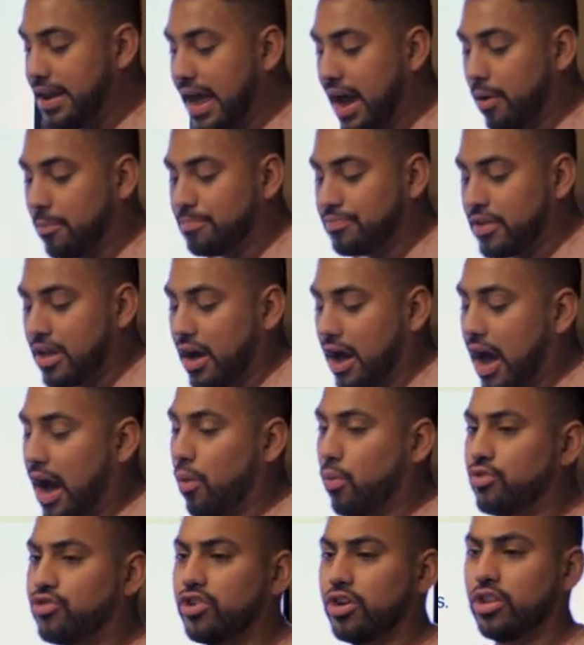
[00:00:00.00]
Now, I
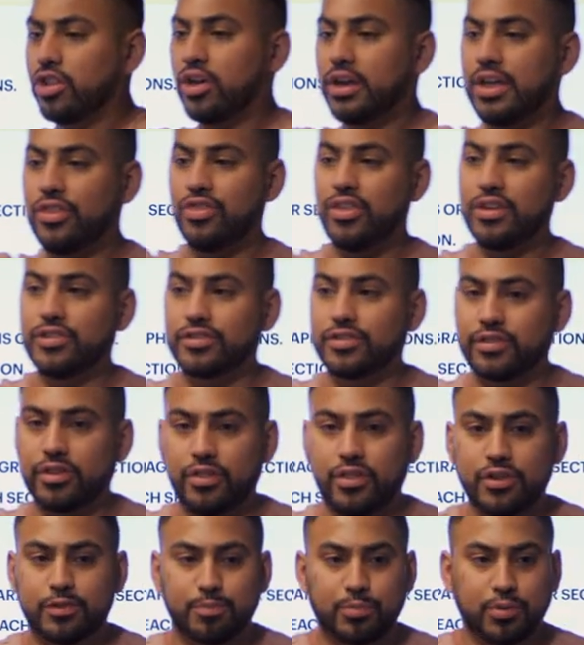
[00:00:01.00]
want you to look at this